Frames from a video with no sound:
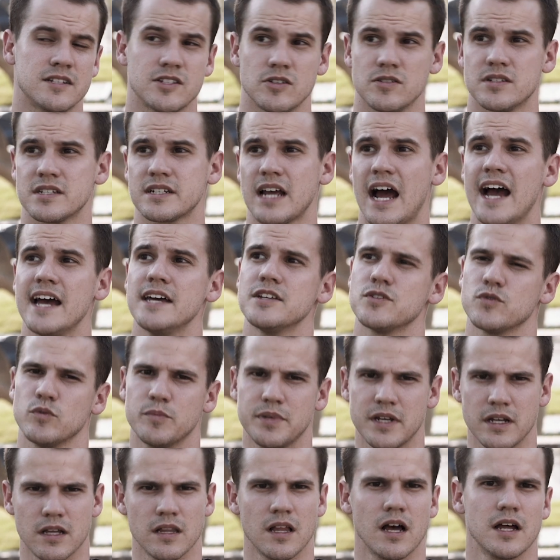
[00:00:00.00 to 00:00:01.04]
So skies will
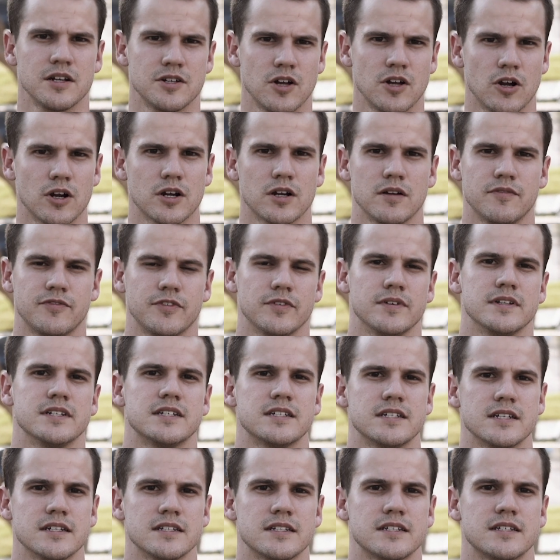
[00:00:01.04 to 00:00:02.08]
be a lot darker, for
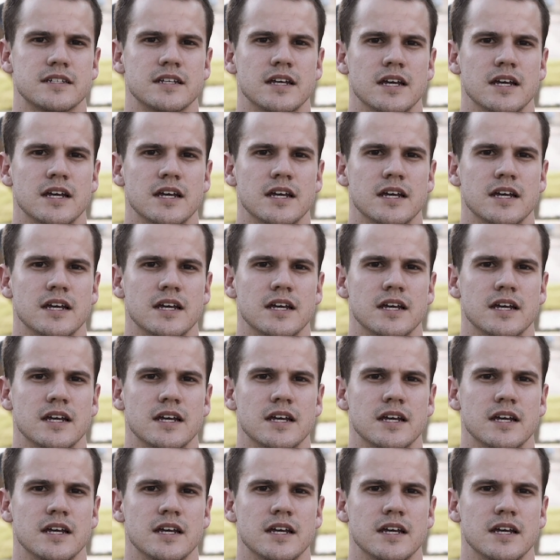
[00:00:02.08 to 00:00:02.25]
instance.